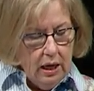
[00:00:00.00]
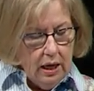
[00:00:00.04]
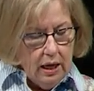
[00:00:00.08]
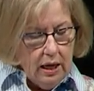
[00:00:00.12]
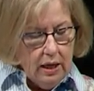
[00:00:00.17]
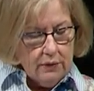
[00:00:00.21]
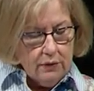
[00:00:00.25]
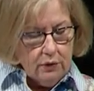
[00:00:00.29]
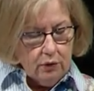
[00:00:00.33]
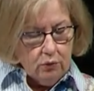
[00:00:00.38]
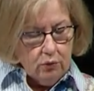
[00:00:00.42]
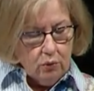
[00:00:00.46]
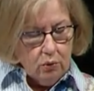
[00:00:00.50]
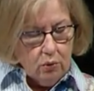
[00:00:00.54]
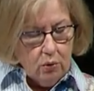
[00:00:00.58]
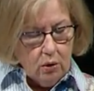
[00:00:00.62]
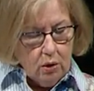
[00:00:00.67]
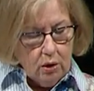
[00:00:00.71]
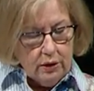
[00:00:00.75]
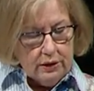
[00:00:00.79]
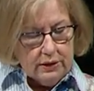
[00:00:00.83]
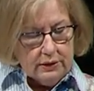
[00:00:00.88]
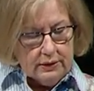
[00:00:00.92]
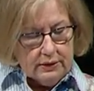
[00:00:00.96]
And the
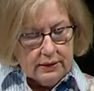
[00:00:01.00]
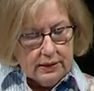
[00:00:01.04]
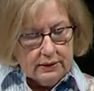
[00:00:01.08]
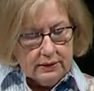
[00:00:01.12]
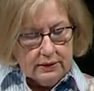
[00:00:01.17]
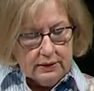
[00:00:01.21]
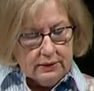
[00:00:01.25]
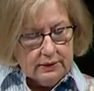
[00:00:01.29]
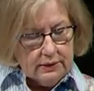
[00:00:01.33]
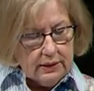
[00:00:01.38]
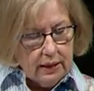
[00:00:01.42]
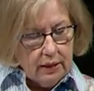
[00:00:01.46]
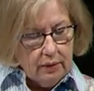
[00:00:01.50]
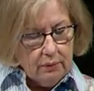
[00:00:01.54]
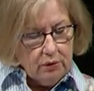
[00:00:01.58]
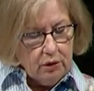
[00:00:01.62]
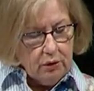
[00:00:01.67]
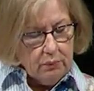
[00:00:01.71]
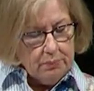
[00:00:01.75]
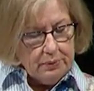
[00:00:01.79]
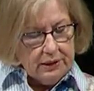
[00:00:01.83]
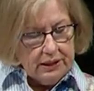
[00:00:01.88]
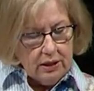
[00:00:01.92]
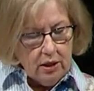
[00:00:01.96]
Lord said to
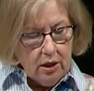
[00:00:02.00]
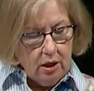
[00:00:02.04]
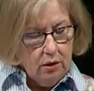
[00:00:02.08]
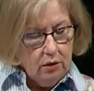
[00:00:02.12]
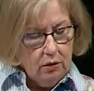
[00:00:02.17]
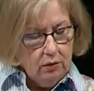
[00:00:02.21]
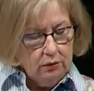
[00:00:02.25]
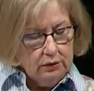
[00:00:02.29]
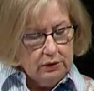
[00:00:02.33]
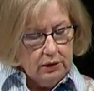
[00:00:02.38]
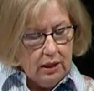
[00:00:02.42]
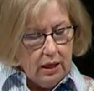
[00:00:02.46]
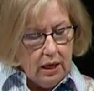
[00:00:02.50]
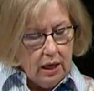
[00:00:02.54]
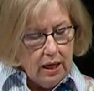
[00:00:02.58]
Samuel, Behold,